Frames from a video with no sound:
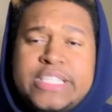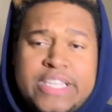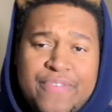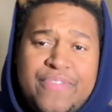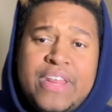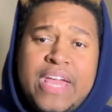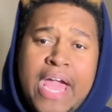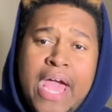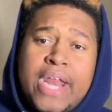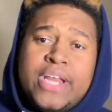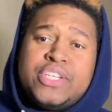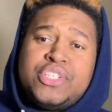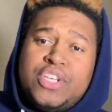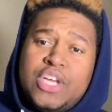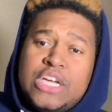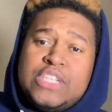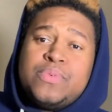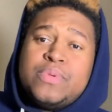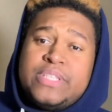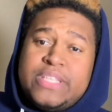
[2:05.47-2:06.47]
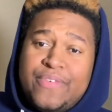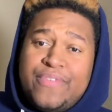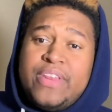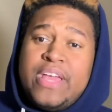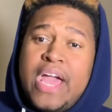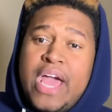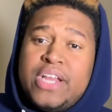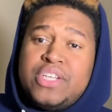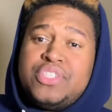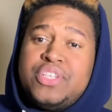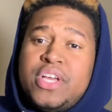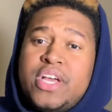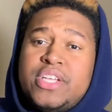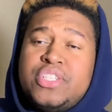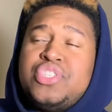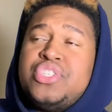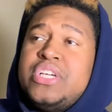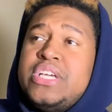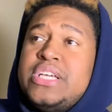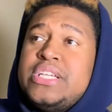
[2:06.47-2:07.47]
Tiffany Haddish does what Tiffany Haddish does.
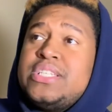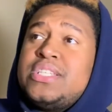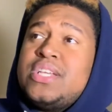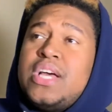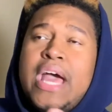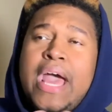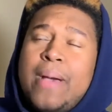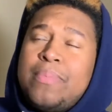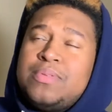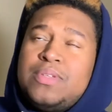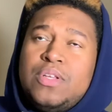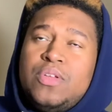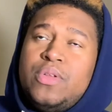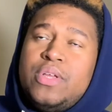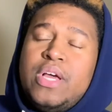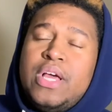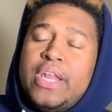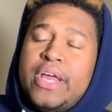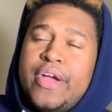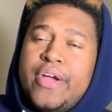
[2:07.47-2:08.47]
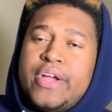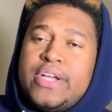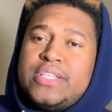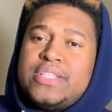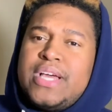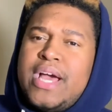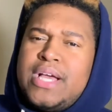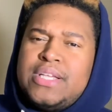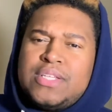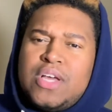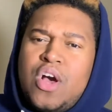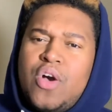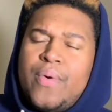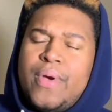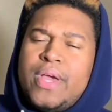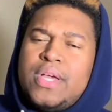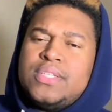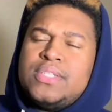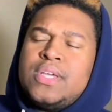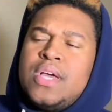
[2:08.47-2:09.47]
She is absolutely hilarious, as
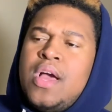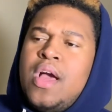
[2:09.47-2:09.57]
always.